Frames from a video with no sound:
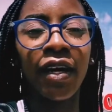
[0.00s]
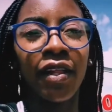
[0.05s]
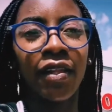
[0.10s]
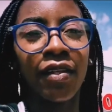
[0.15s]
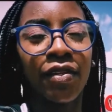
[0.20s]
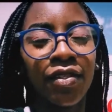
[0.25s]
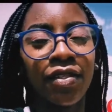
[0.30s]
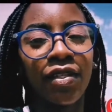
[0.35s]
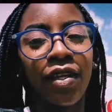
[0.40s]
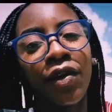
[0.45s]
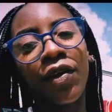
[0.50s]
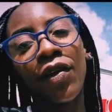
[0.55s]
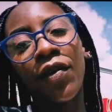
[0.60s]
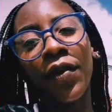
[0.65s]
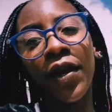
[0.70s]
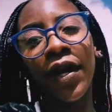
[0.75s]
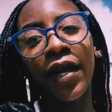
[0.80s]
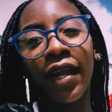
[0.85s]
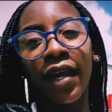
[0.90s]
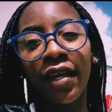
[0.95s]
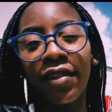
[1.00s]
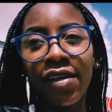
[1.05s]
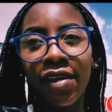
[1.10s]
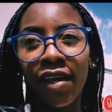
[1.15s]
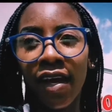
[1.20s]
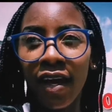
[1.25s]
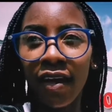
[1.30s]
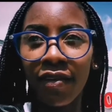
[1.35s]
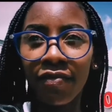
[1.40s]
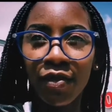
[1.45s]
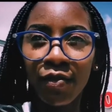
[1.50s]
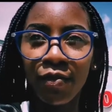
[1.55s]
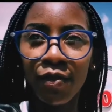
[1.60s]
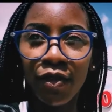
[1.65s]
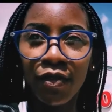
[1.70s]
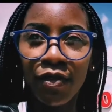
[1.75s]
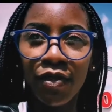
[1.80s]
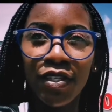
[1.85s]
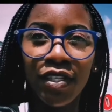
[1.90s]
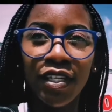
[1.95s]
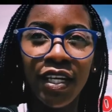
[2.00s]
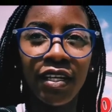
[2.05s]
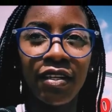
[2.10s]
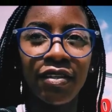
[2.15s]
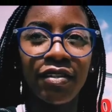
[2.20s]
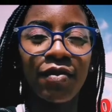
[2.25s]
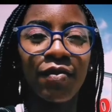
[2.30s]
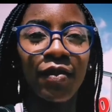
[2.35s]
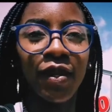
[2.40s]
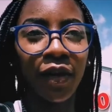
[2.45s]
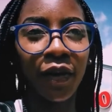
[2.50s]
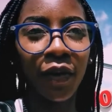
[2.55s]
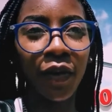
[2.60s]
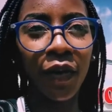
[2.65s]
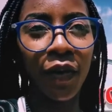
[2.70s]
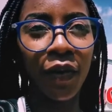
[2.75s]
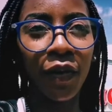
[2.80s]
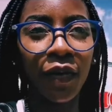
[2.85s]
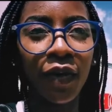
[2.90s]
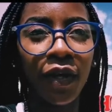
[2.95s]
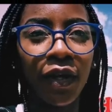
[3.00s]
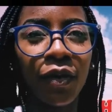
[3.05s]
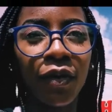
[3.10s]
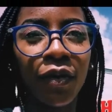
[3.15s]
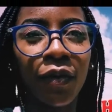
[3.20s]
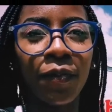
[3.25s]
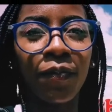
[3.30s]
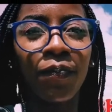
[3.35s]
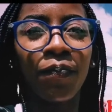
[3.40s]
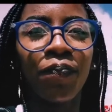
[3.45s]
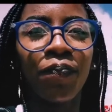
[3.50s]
And she's like, oh wait, I think I have some loose change. I'm like, oh, okay, cool.